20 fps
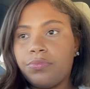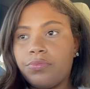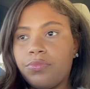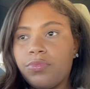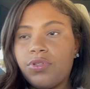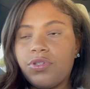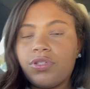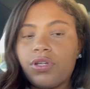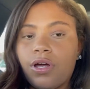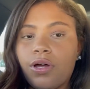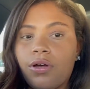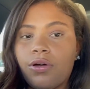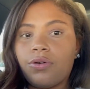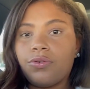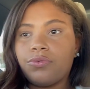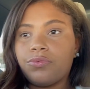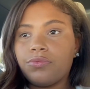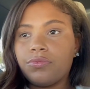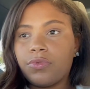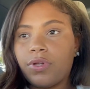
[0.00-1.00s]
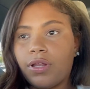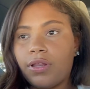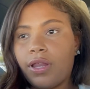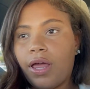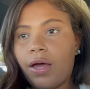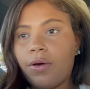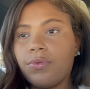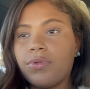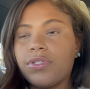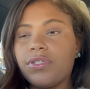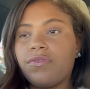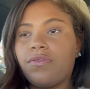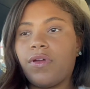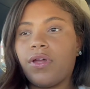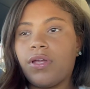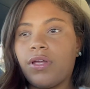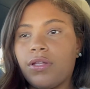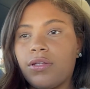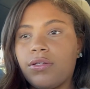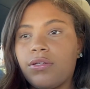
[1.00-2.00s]
so that was
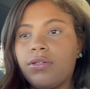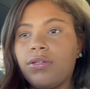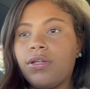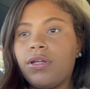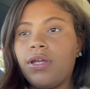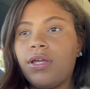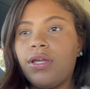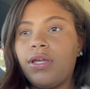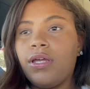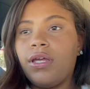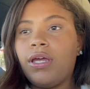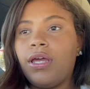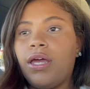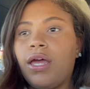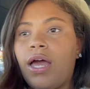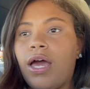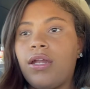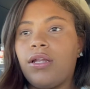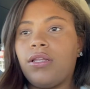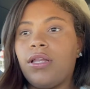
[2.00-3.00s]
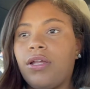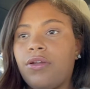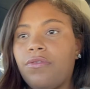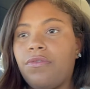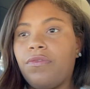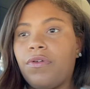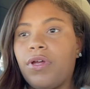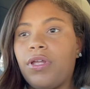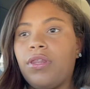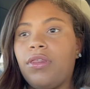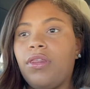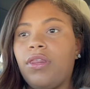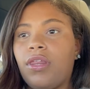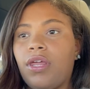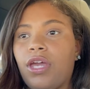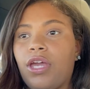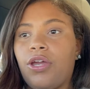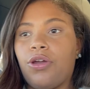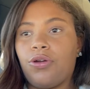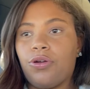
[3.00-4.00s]
fun. Had a lot of fun
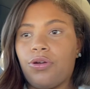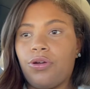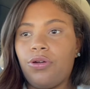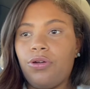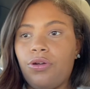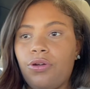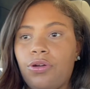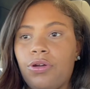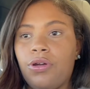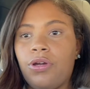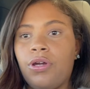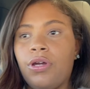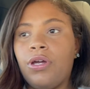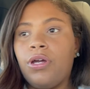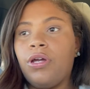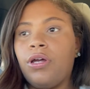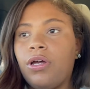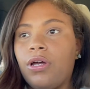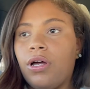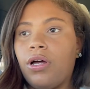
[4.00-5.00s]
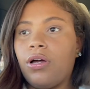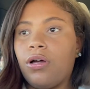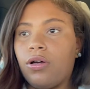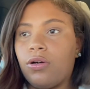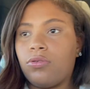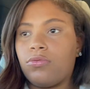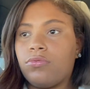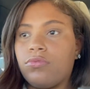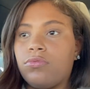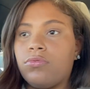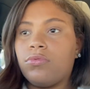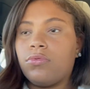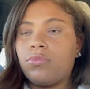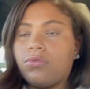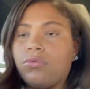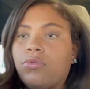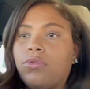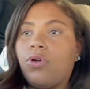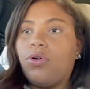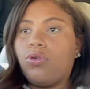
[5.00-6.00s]
there. Oh,
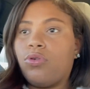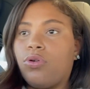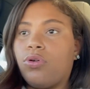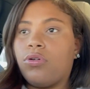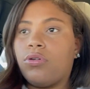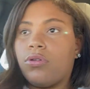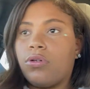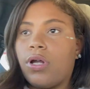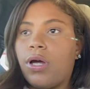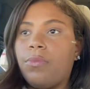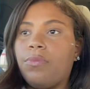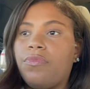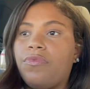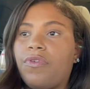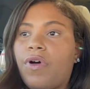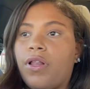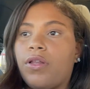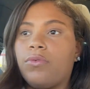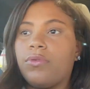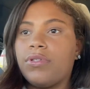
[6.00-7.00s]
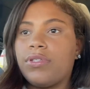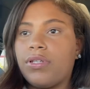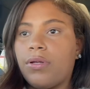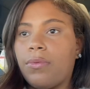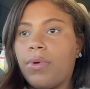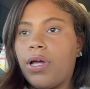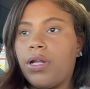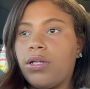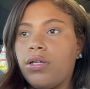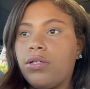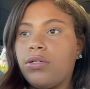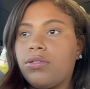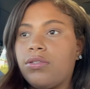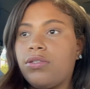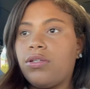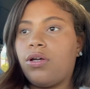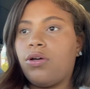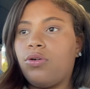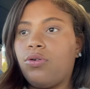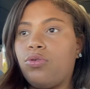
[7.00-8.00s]
hold on, I'm following somebody,
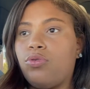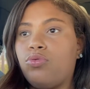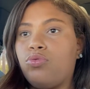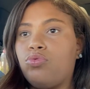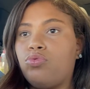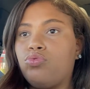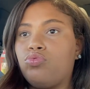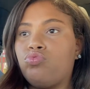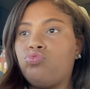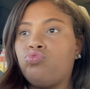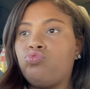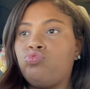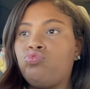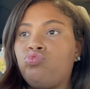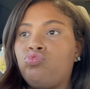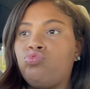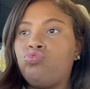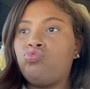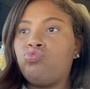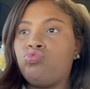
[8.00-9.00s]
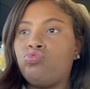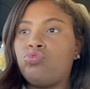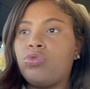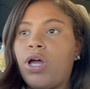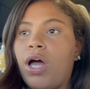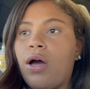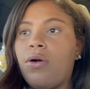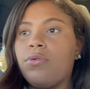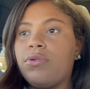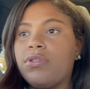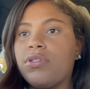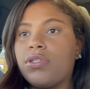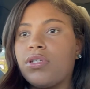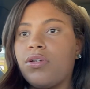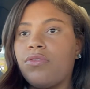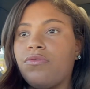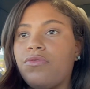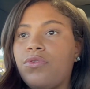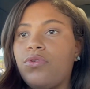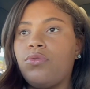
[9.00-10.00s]
so I was
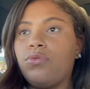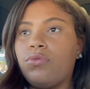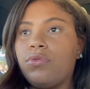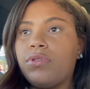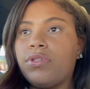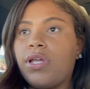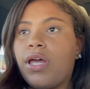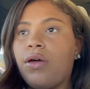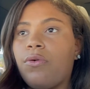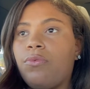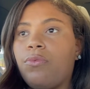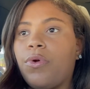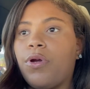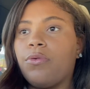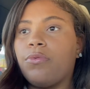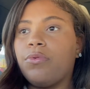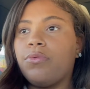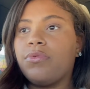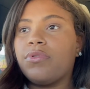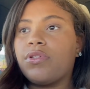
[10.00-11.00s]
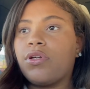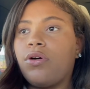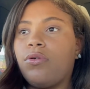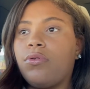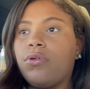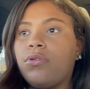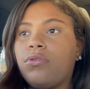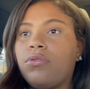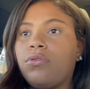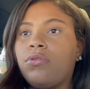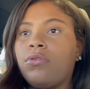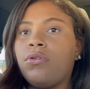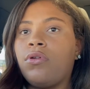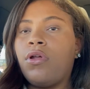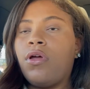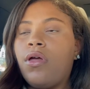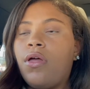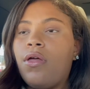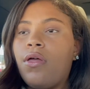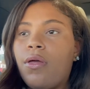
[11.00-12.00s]
confused at where we was going.
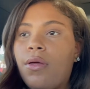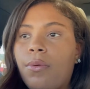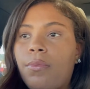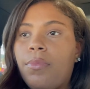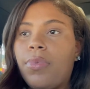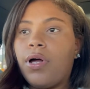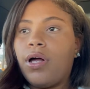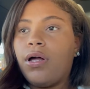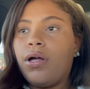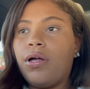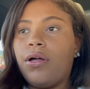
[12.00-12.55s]
But